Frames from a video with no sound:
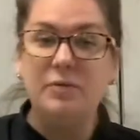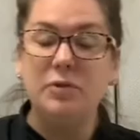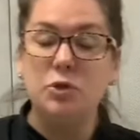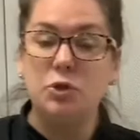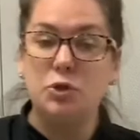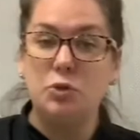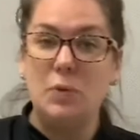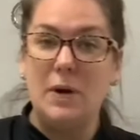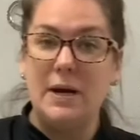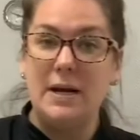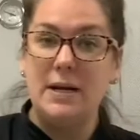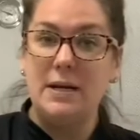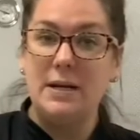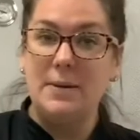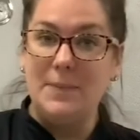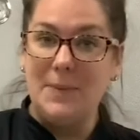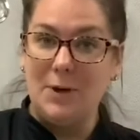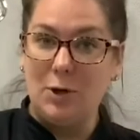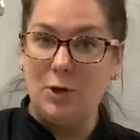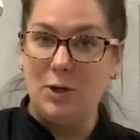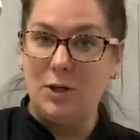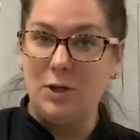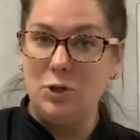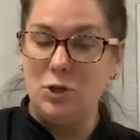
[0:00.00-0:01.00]
shredded
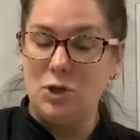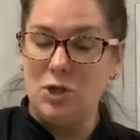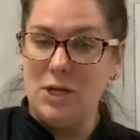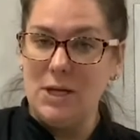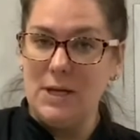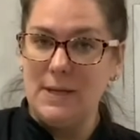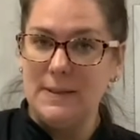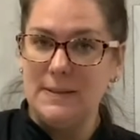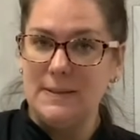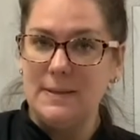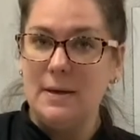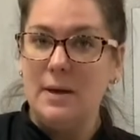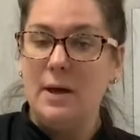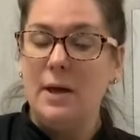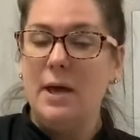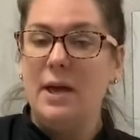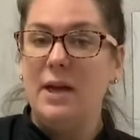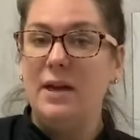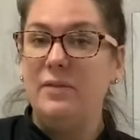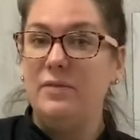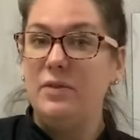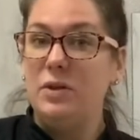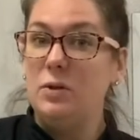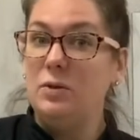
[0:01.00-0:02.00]
American cheese.
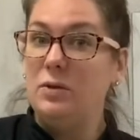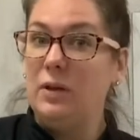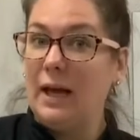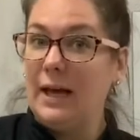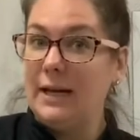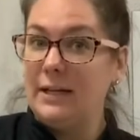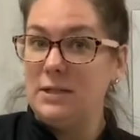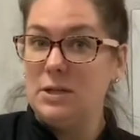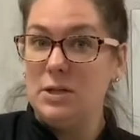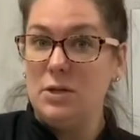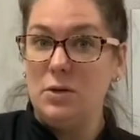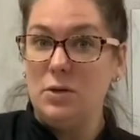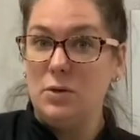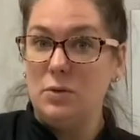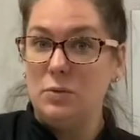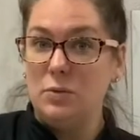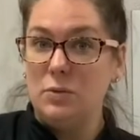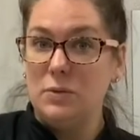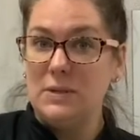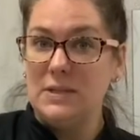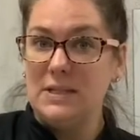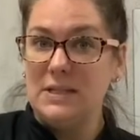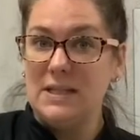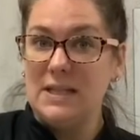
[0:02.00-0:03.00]
If you'd like to
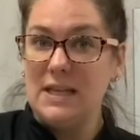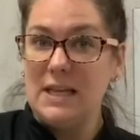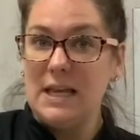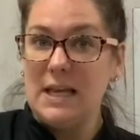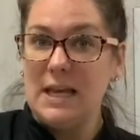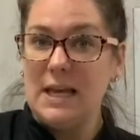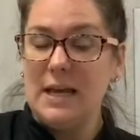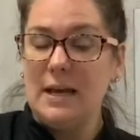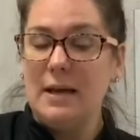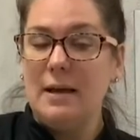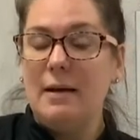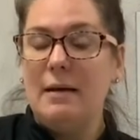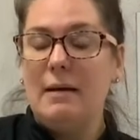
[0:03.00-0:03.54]
use the